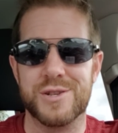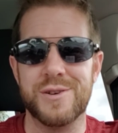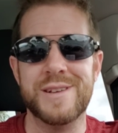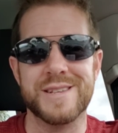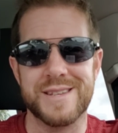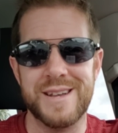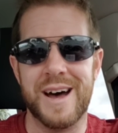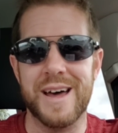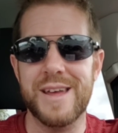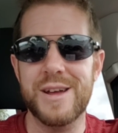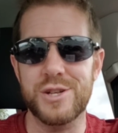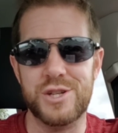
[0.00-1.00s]
So it is
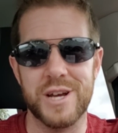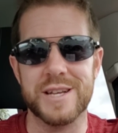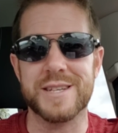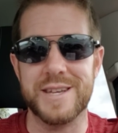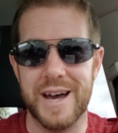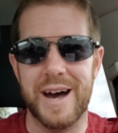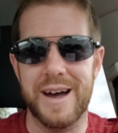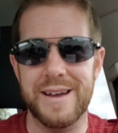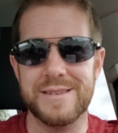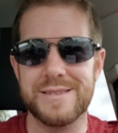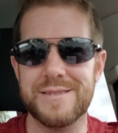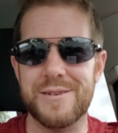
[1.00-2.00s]
not just
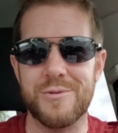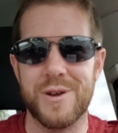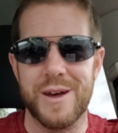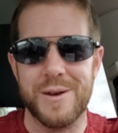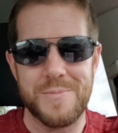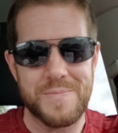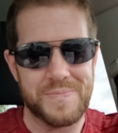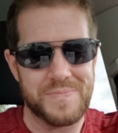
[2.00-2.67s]
guys, okay?